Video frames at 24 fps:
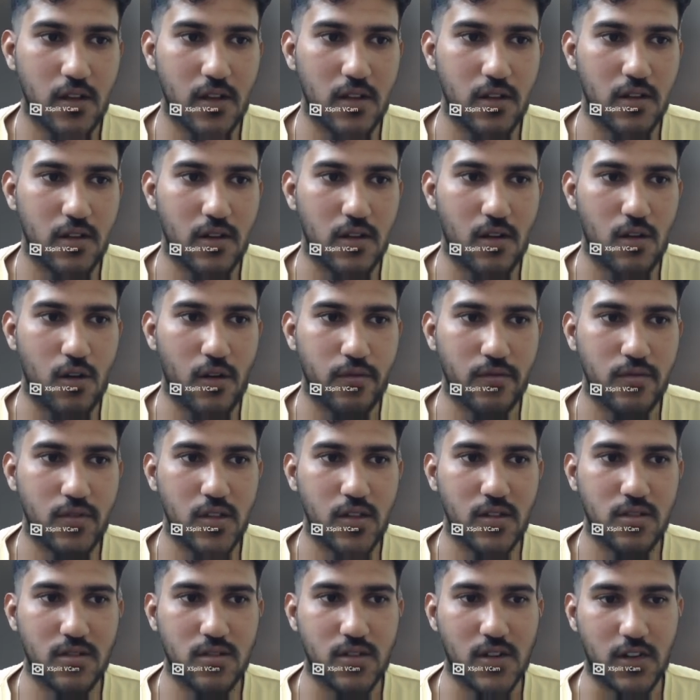of
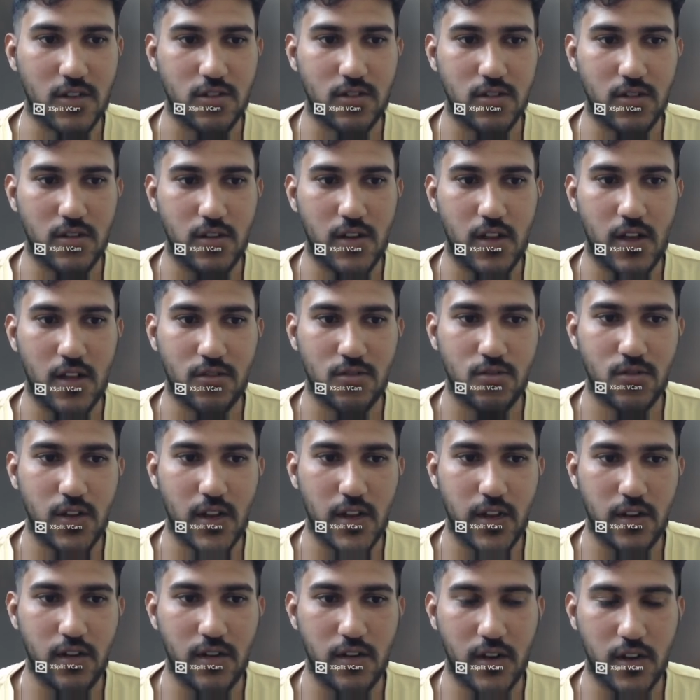this structure. It has to
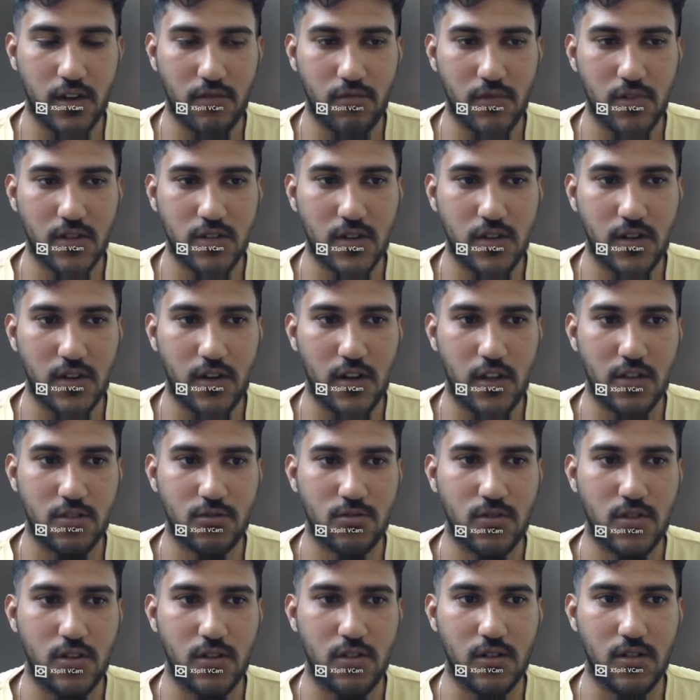take in request and it has
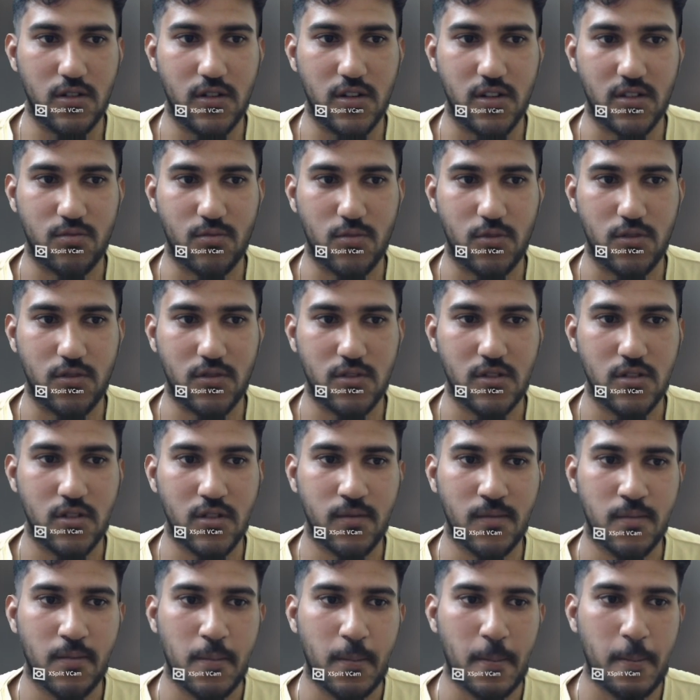to return response.
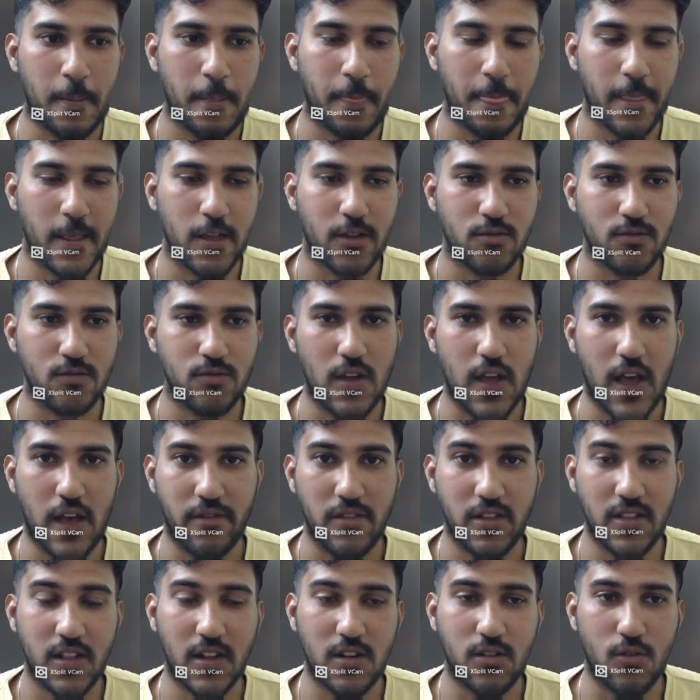So
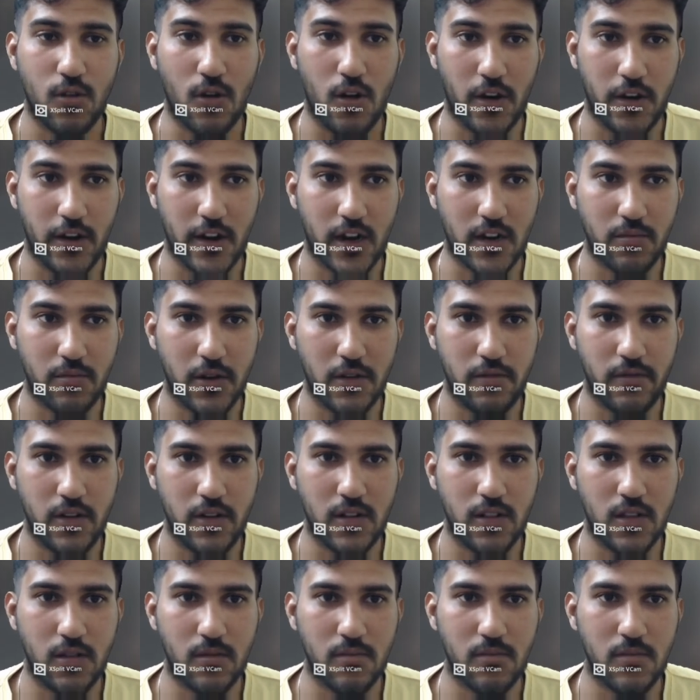having that contract
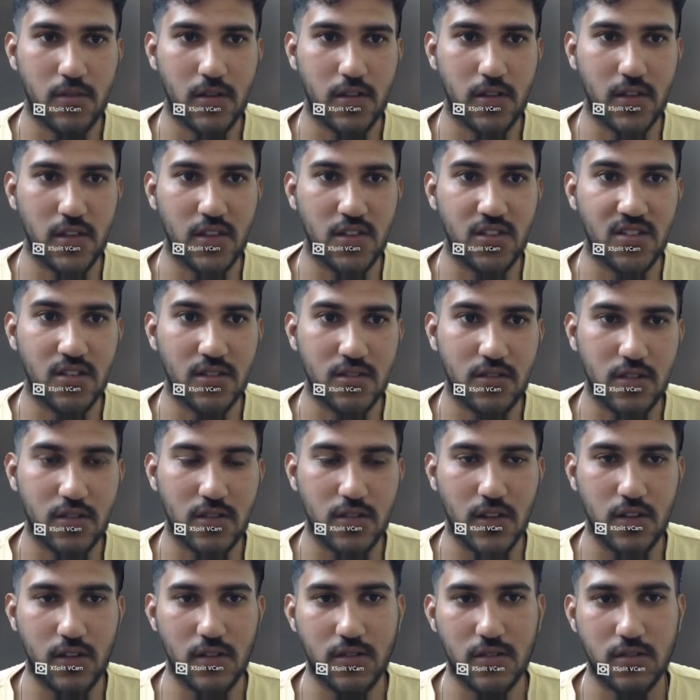between them eases the
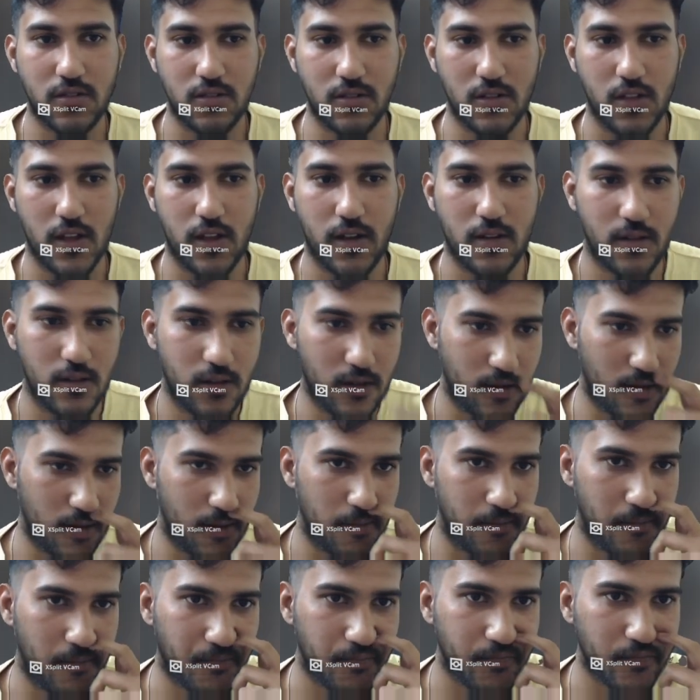things that
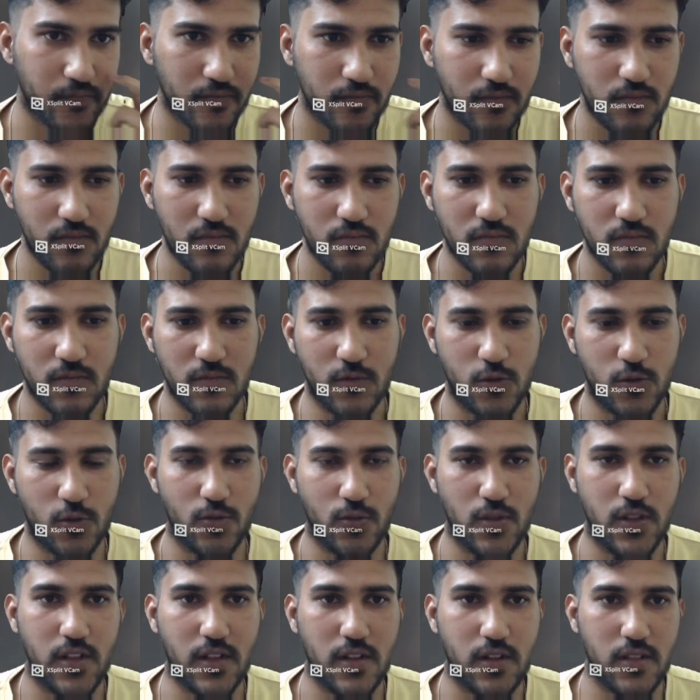
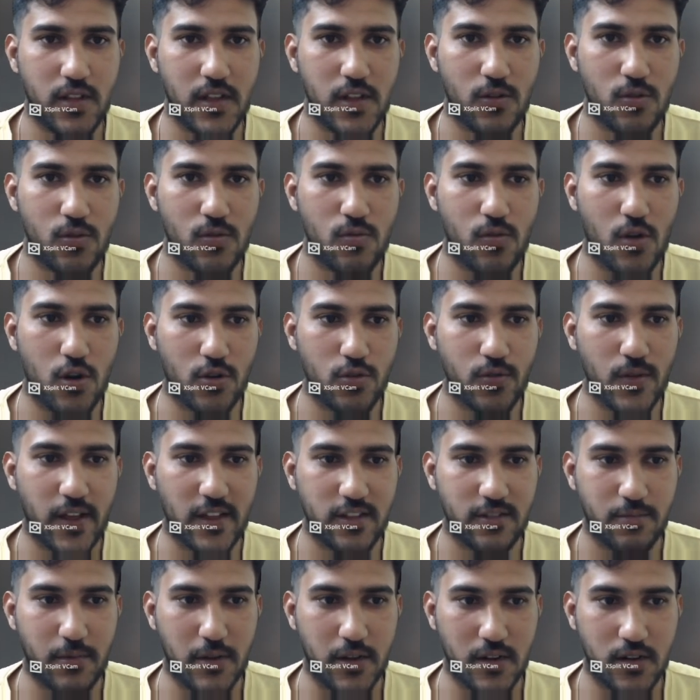they know what to
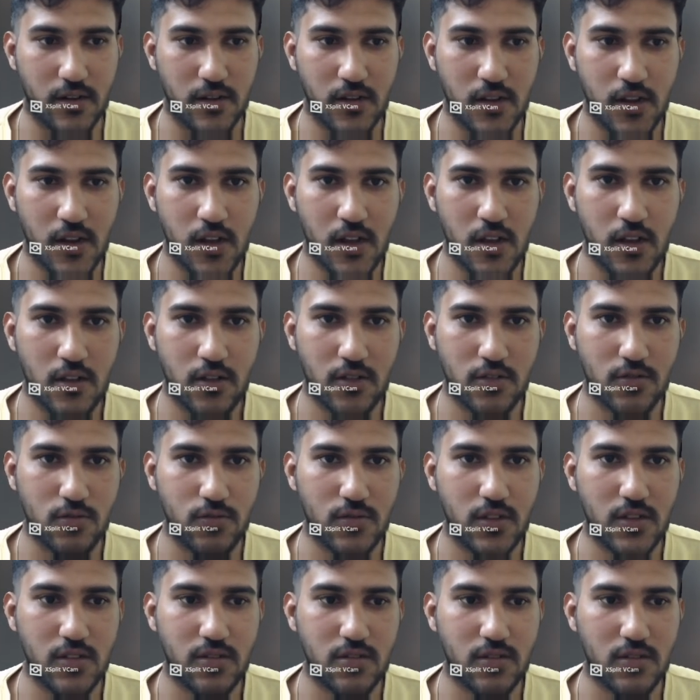expect. So
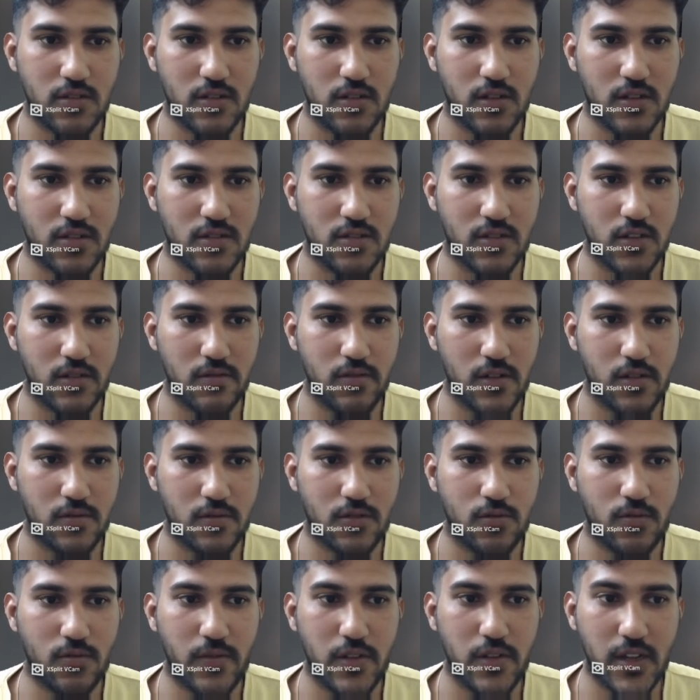this server,
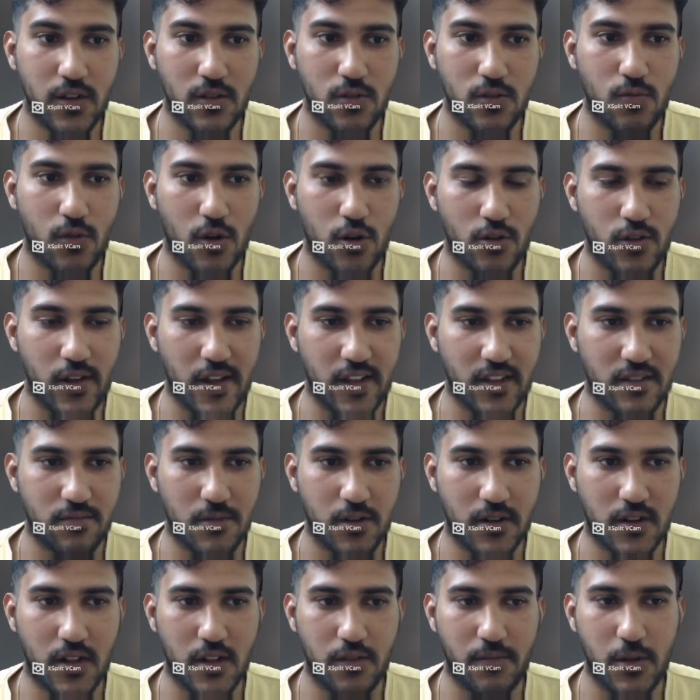so we know what to
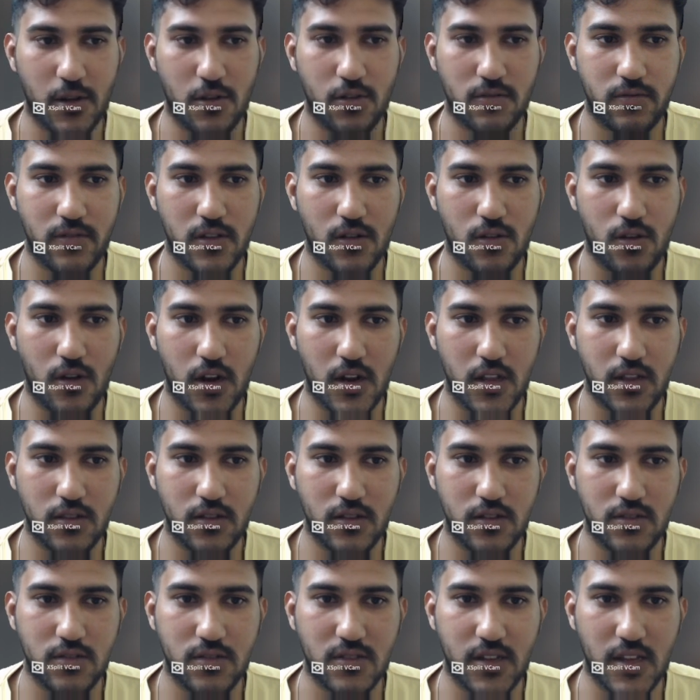expect, that because we are calling
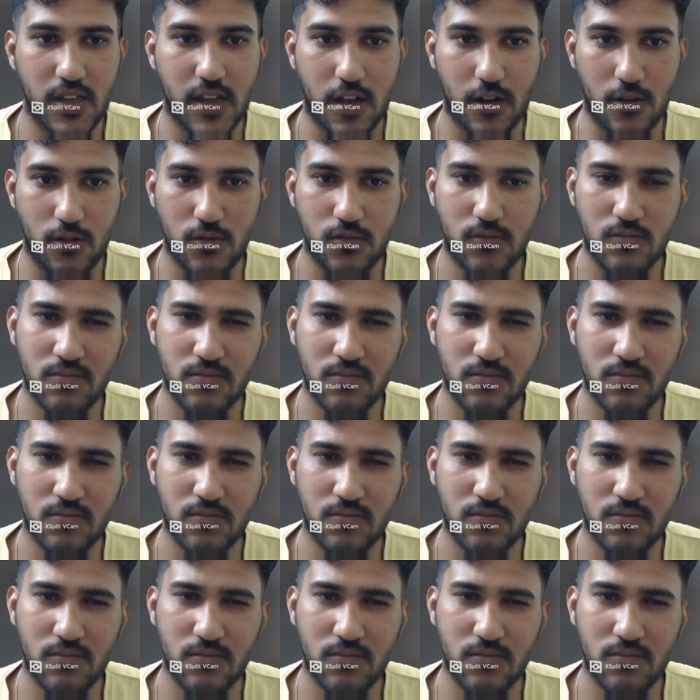this say hello,